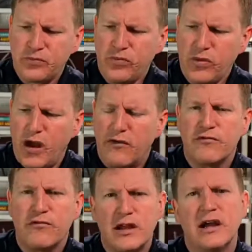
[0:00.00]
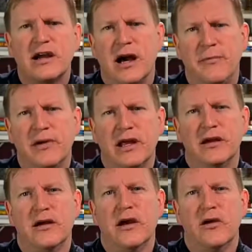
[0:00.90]
of running a company
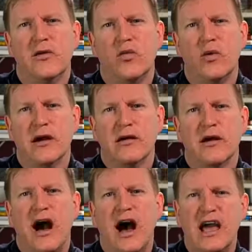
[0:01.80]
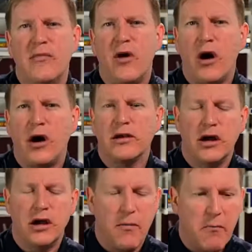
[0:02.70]
where I am on
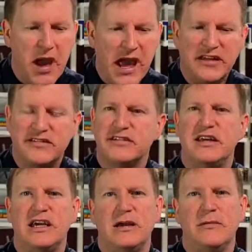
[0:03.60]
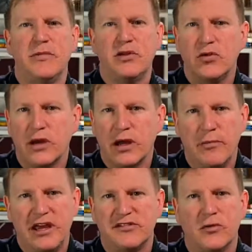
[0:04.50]
an amazing team doing
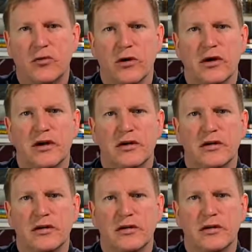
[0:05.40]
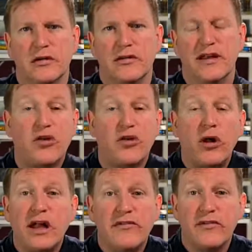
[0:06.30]
amazing work. That's all
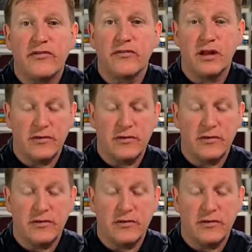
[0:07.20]
I've ever really,